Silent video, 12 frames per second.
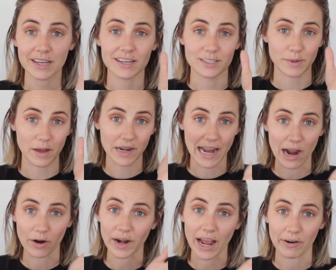is about an
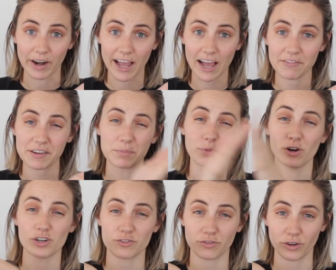hour and a half. I
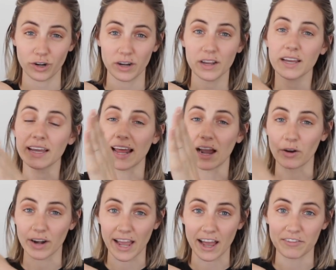push for an hour and
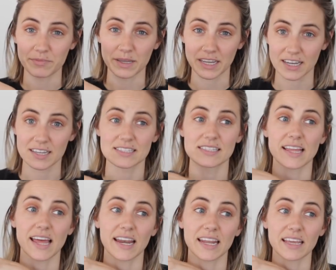a half because
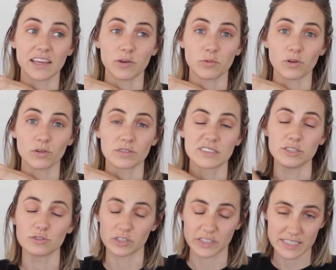then he will
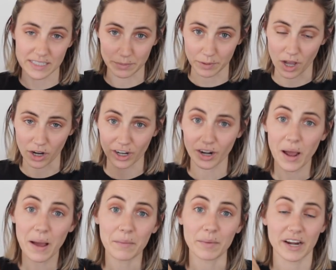usually sleep longer,
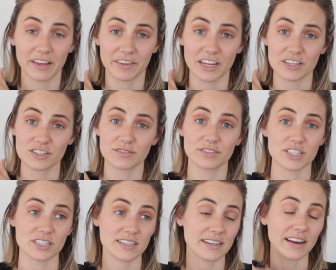but if he's
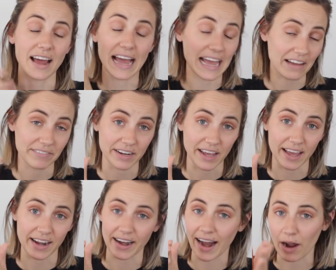just not having it
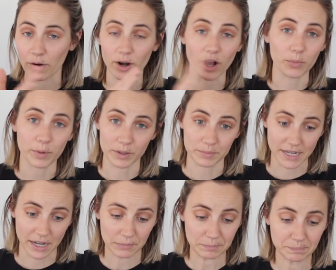at an hour, I'll put him
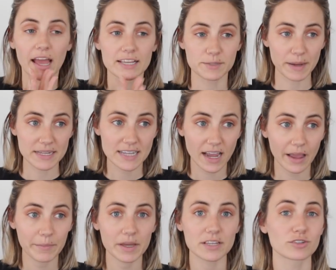down. His
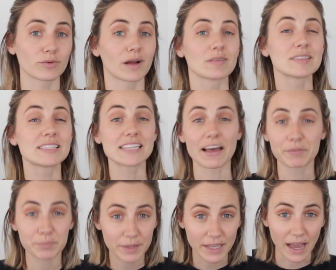bedtime is around
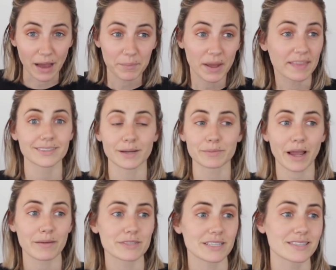7 p.m. and
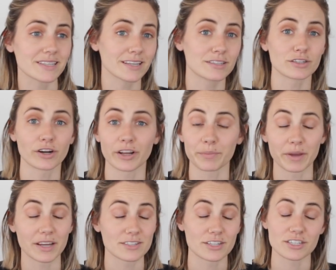sometimes it's 6:30
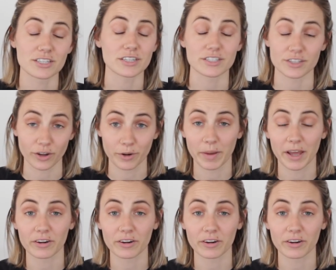because he just needs to go to bed